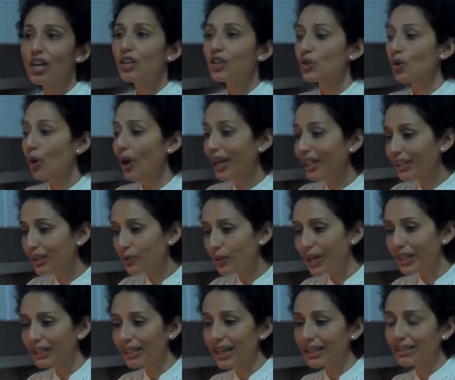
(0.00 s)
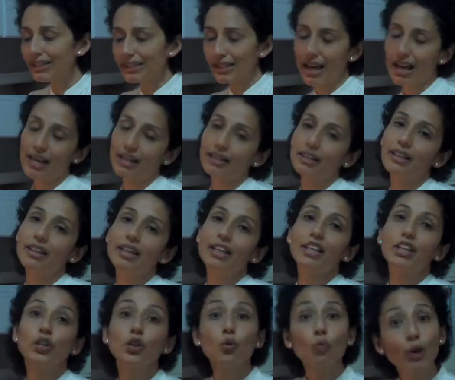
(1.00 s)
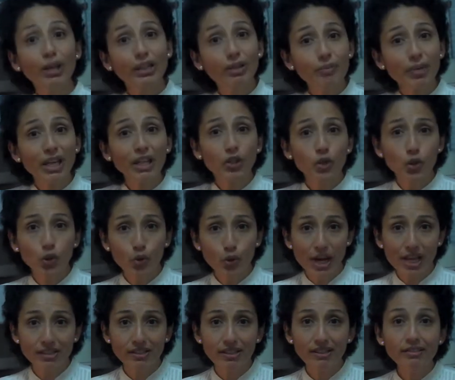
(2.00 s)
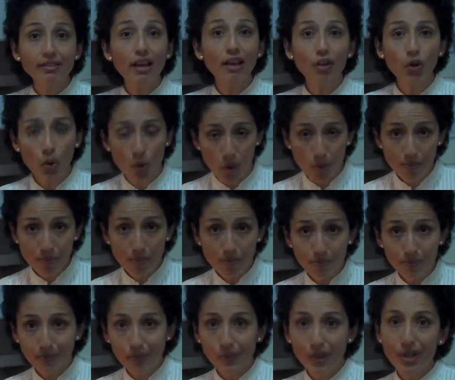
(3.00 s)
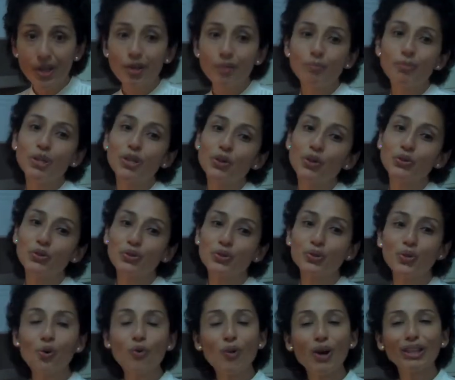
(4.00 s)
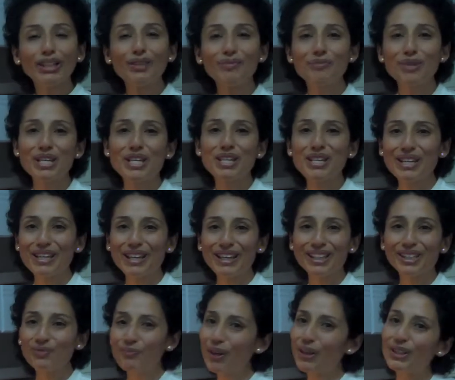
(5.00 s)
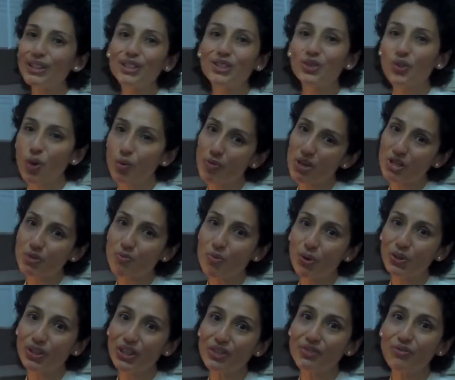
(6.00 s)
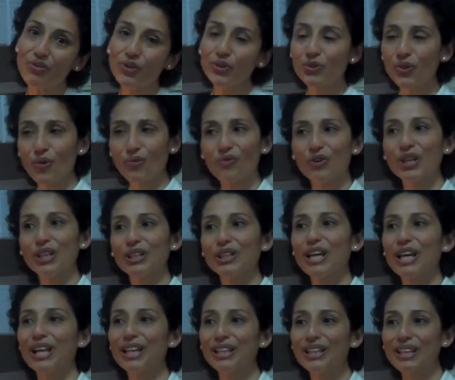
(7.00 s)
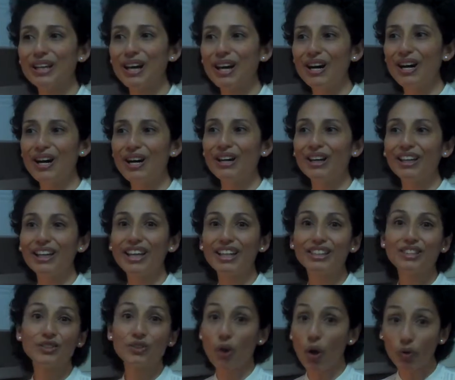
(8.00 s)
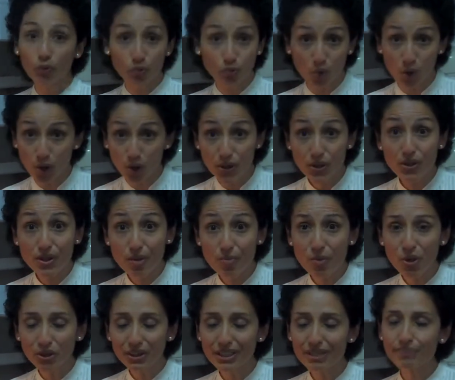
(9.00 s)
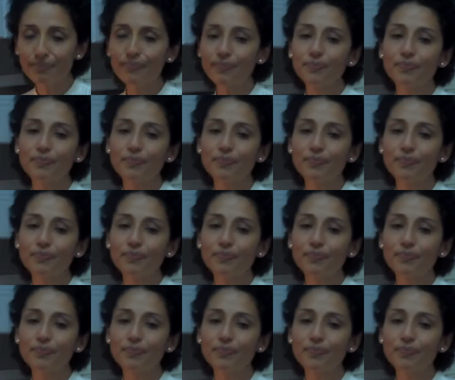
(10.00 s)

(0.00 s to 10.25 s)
So anyway, that's that. You want to make your dressings at home because you don't want to be spending so much money for something that it's not worth the money.